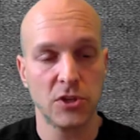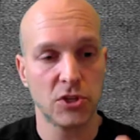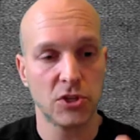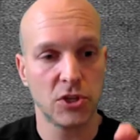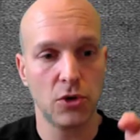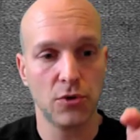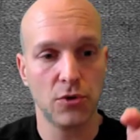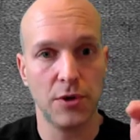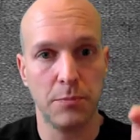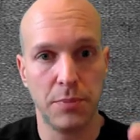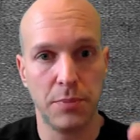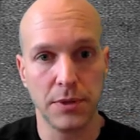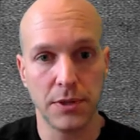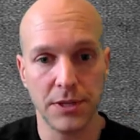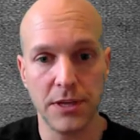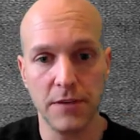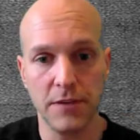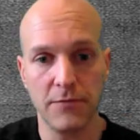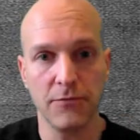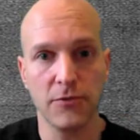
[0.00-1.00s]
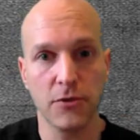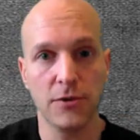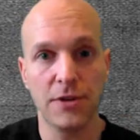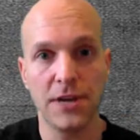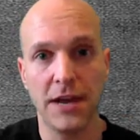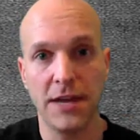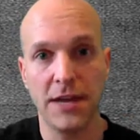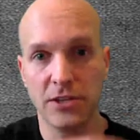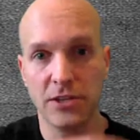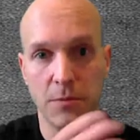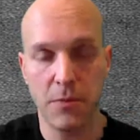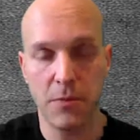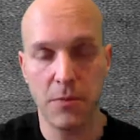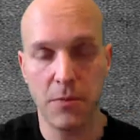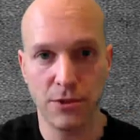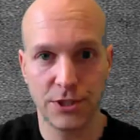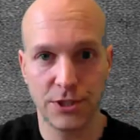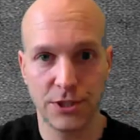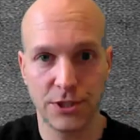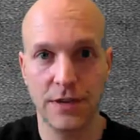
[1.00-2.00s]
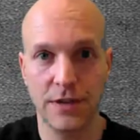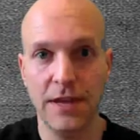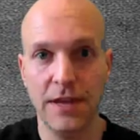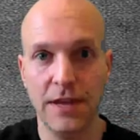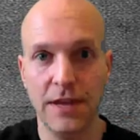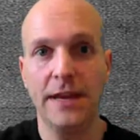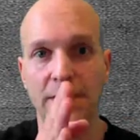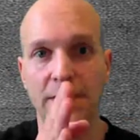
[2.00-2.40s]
So the belief creates emotion,